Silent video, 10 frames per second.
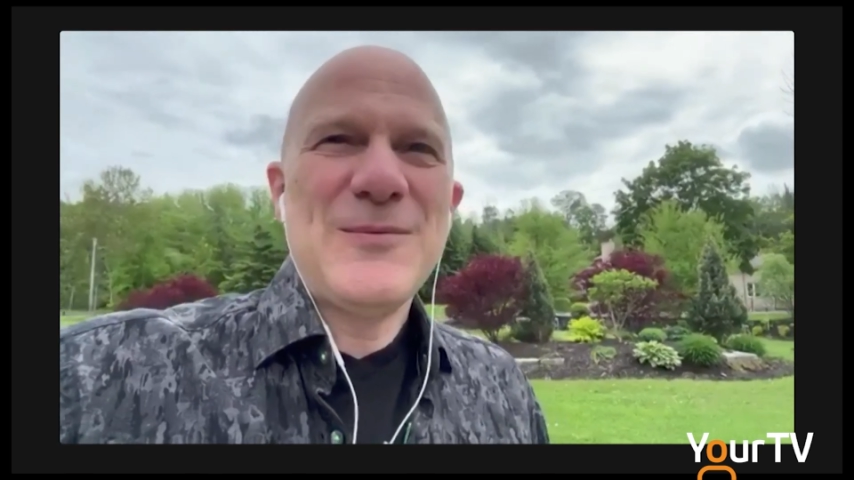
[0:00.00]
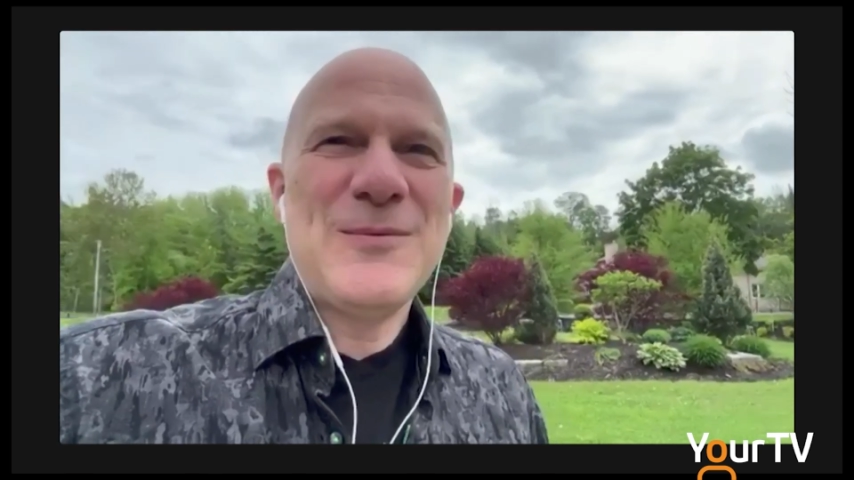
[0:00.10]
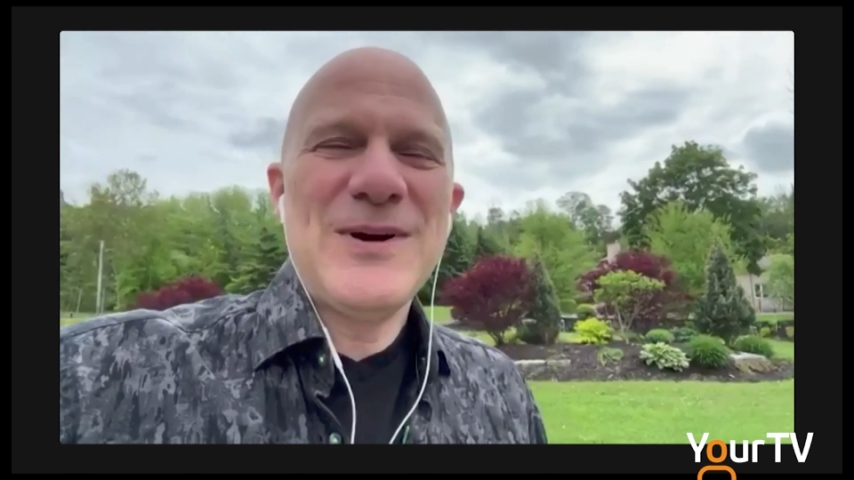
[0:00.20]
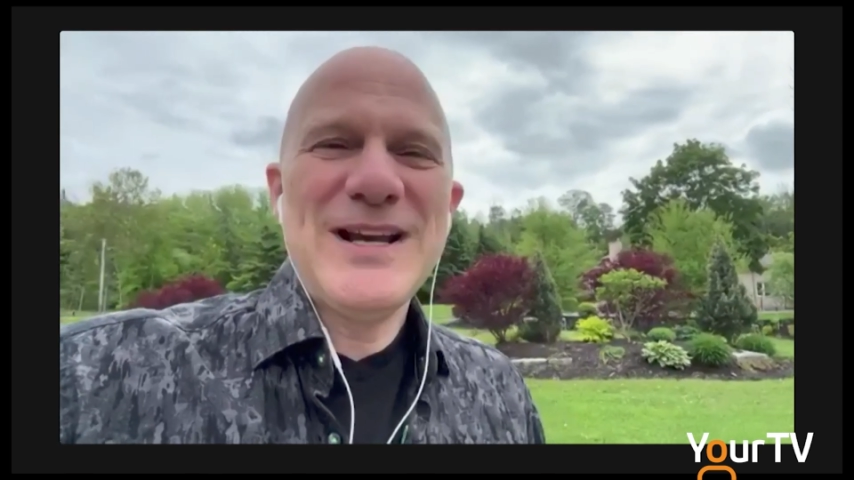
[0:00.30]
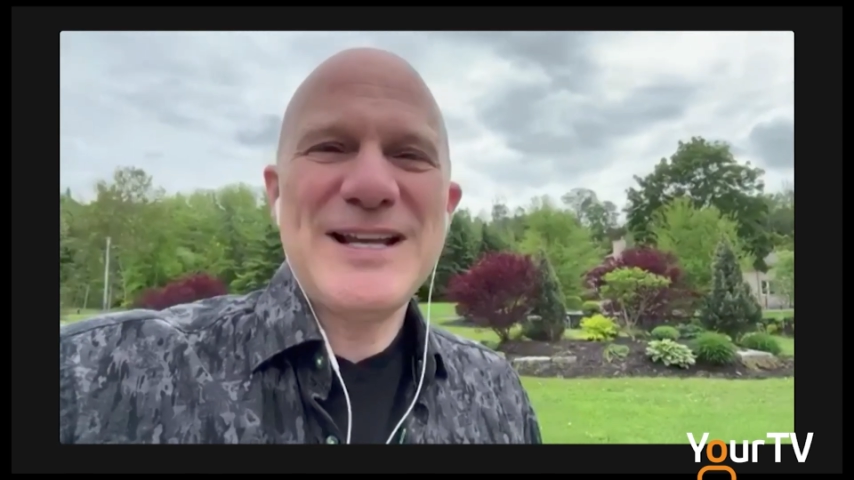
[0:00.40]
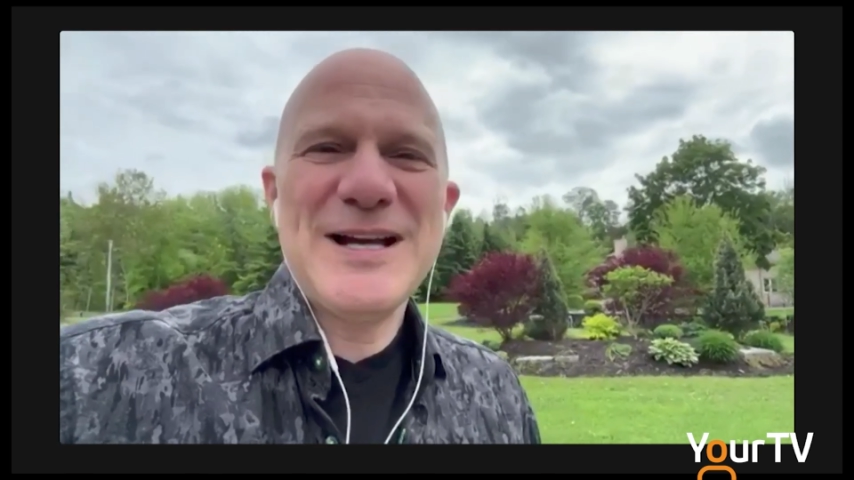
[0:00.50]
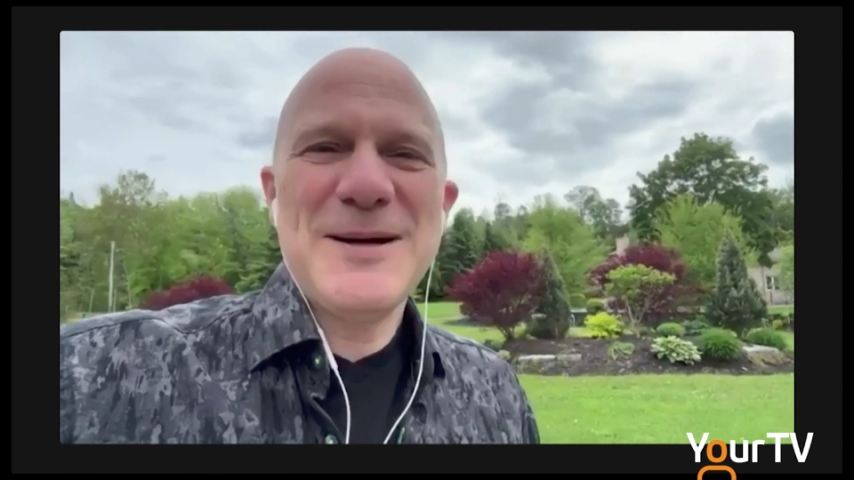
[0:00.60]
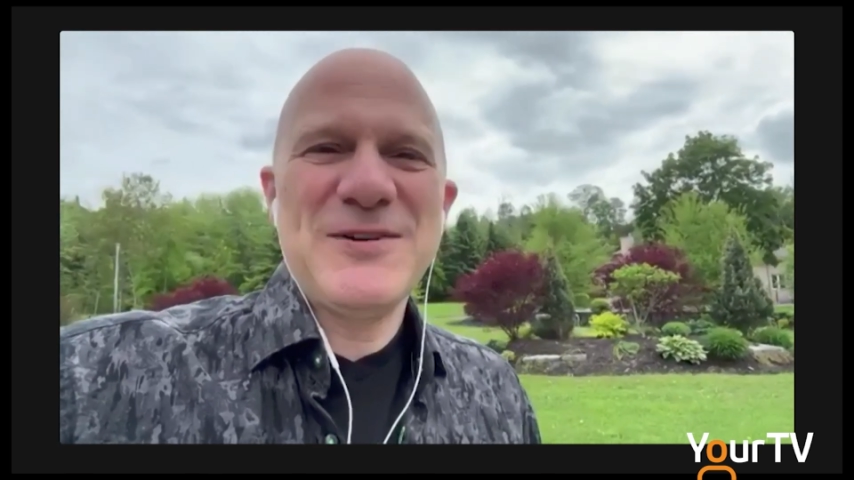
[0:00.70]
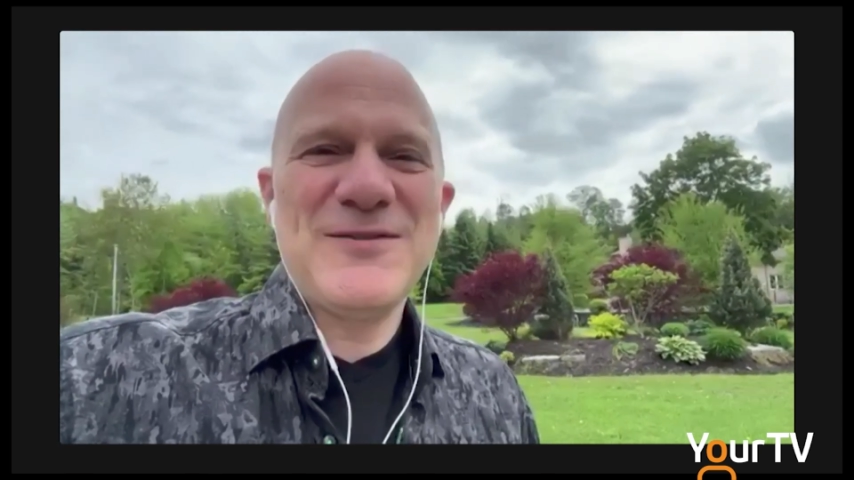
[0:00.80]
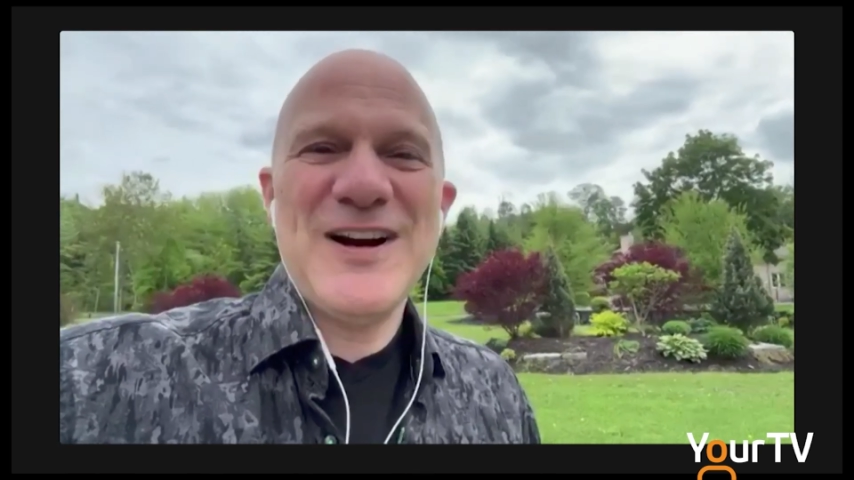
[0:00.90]
waking
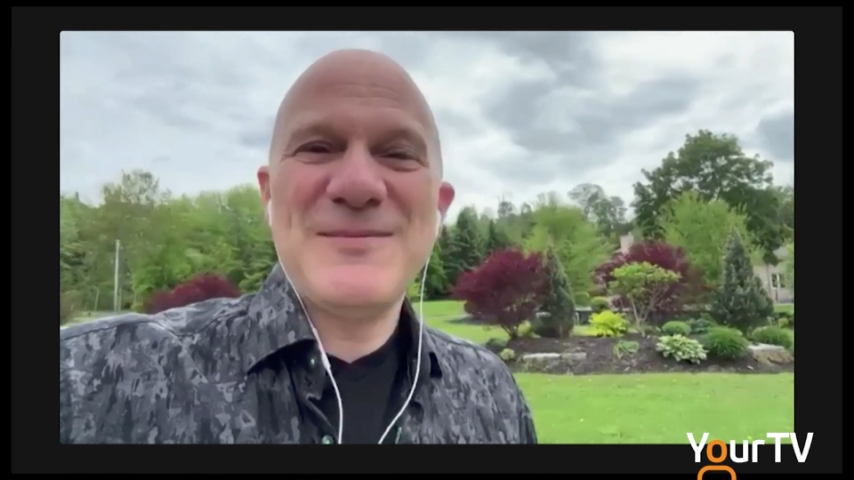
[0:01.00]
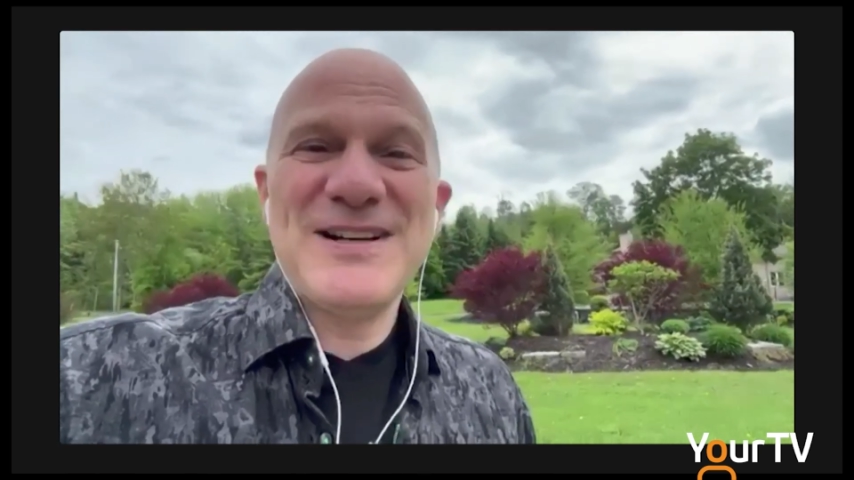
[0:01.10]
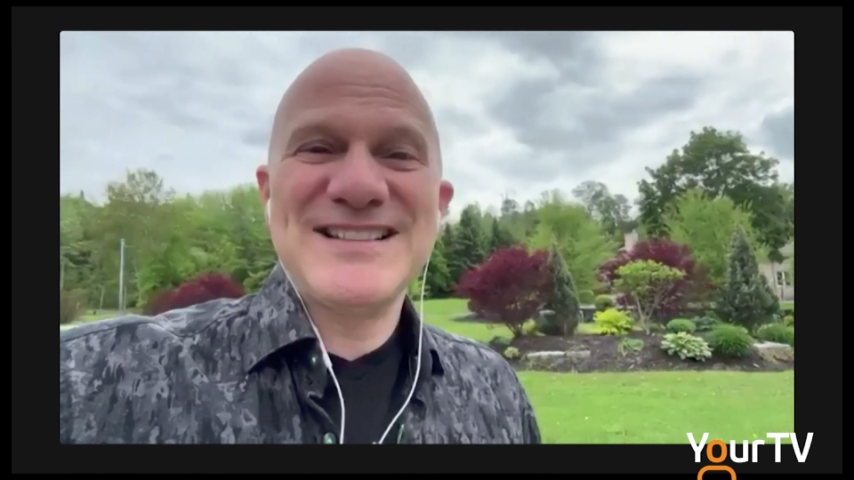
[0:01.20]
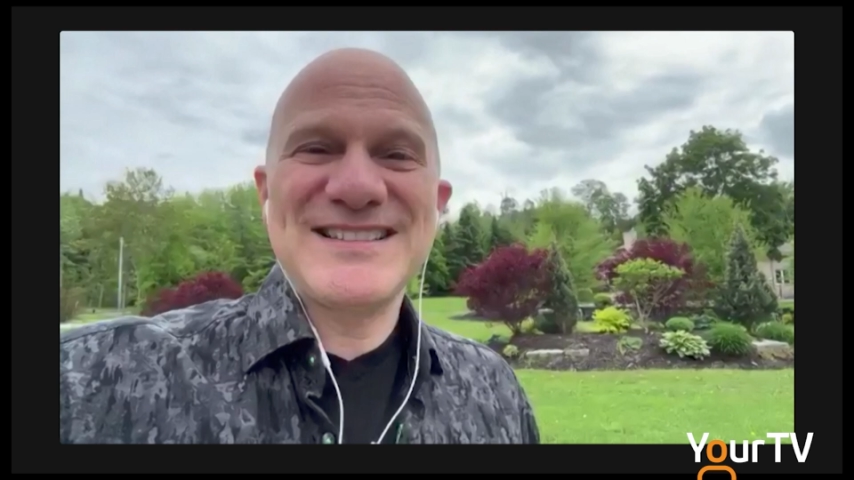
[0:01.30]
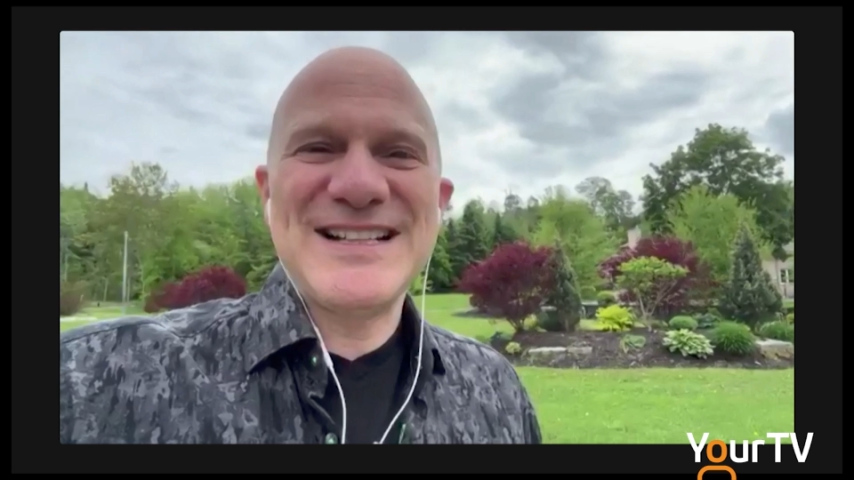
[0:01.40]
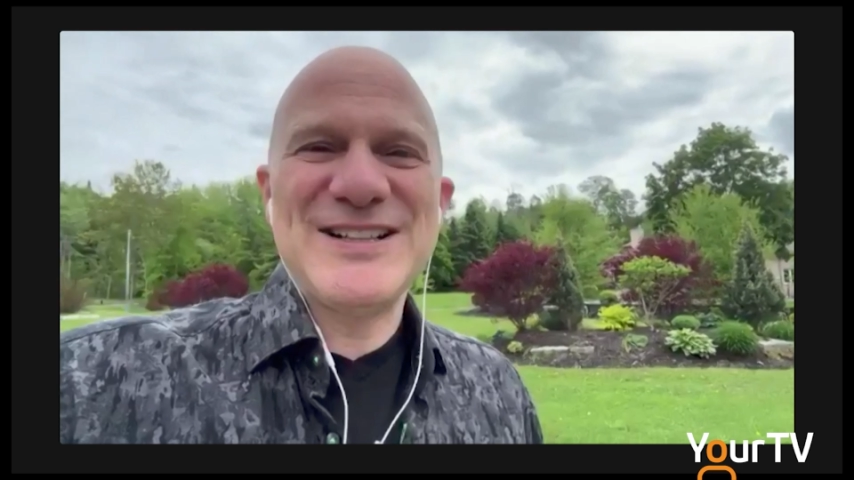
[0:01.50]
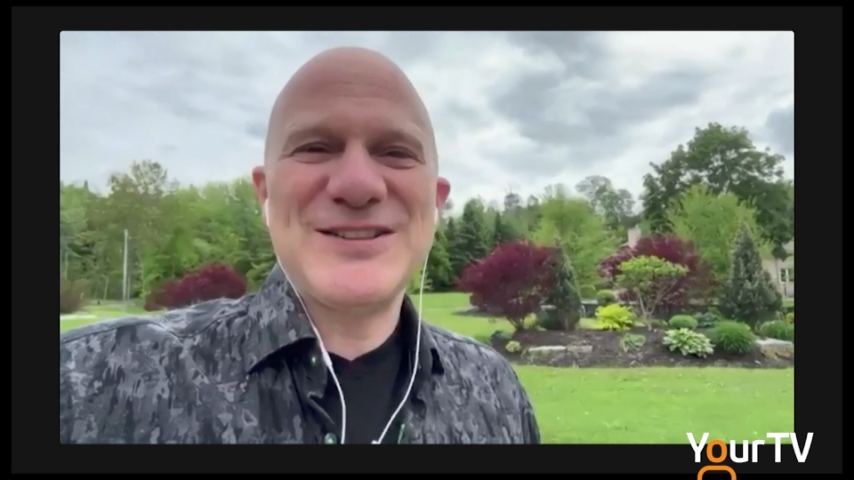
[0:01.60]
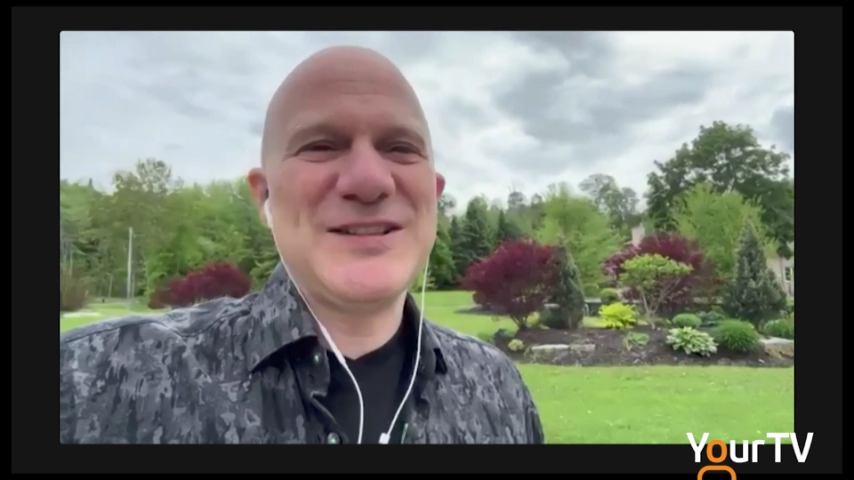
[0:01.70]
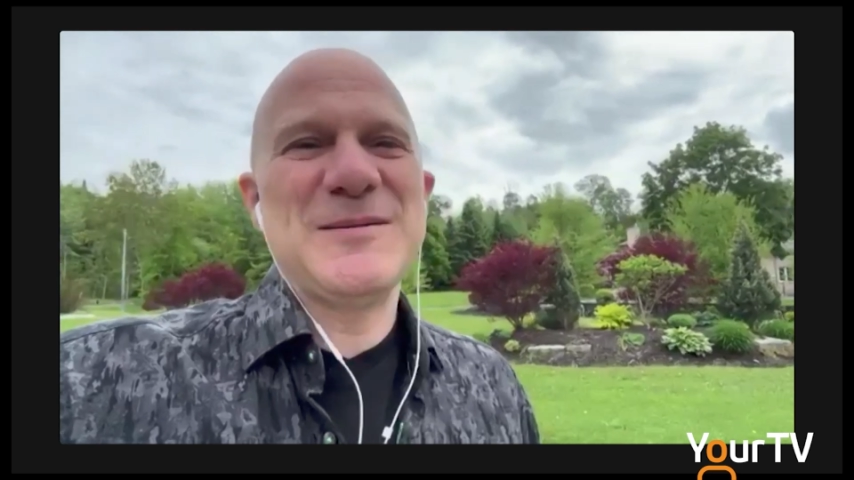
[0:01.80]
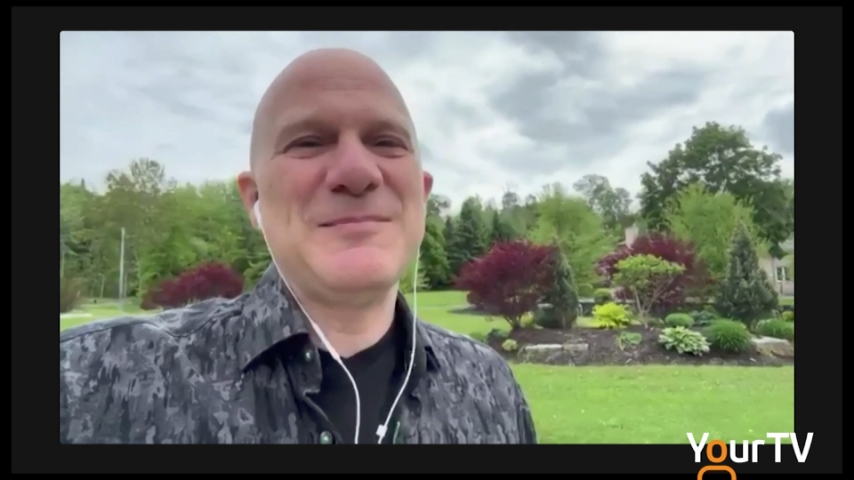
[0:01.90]
up and 5 minutes later
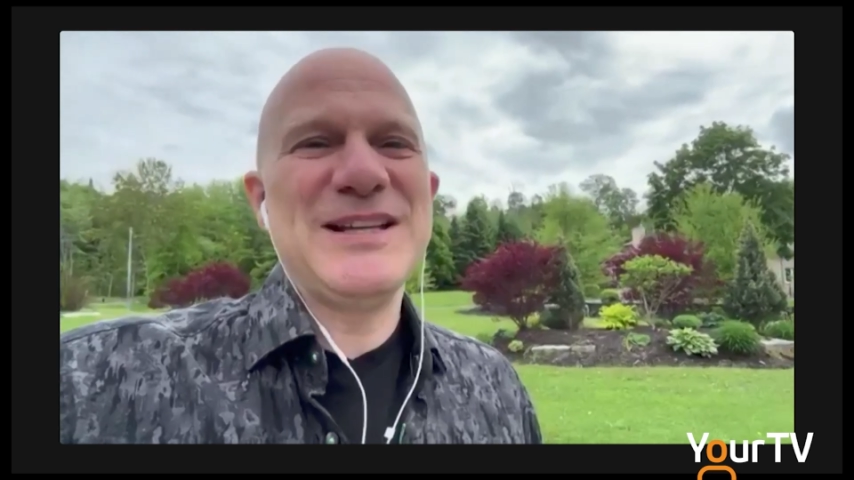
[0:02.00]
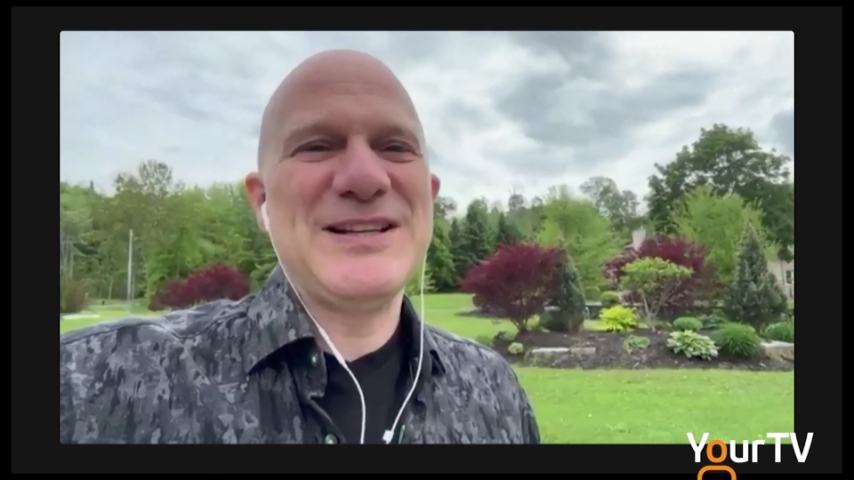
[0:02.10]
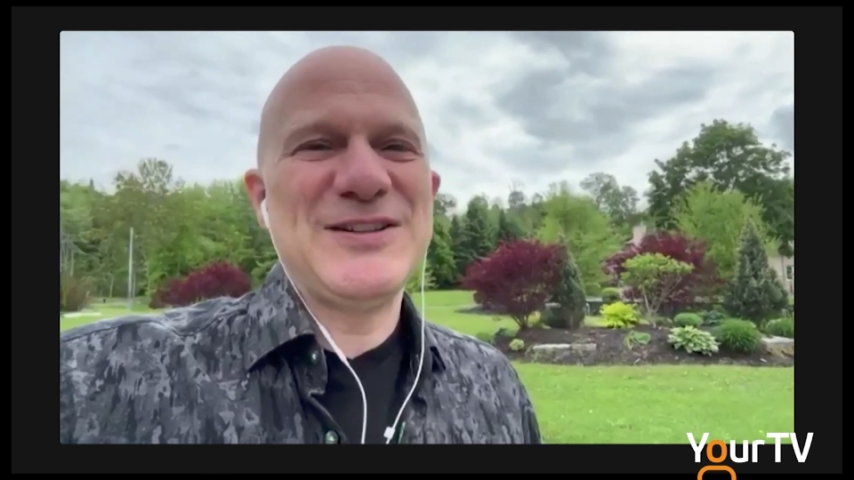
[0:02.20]
you can be